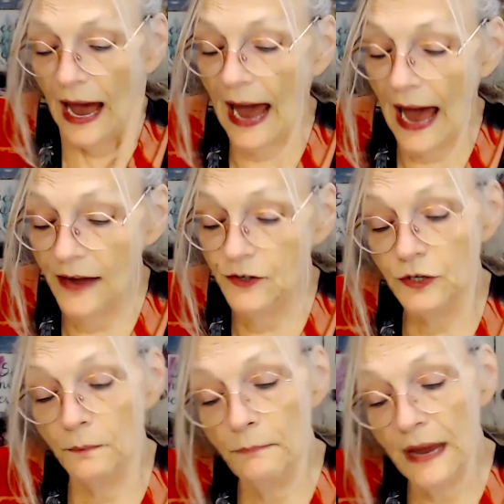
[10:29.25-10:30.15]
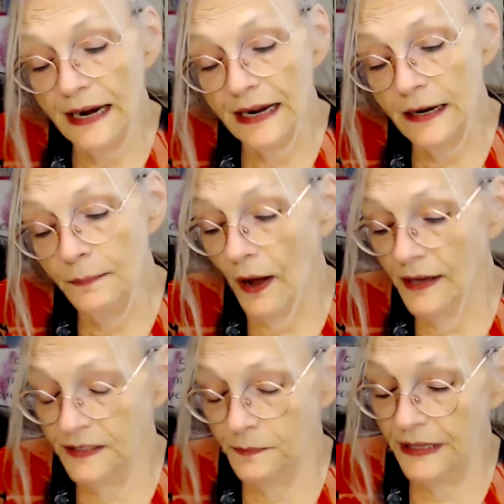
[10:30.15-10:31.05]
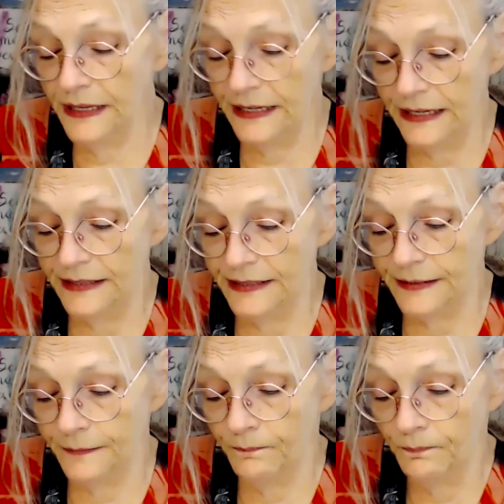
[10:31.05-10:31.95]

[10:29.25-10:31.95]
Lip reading: and many possibilities.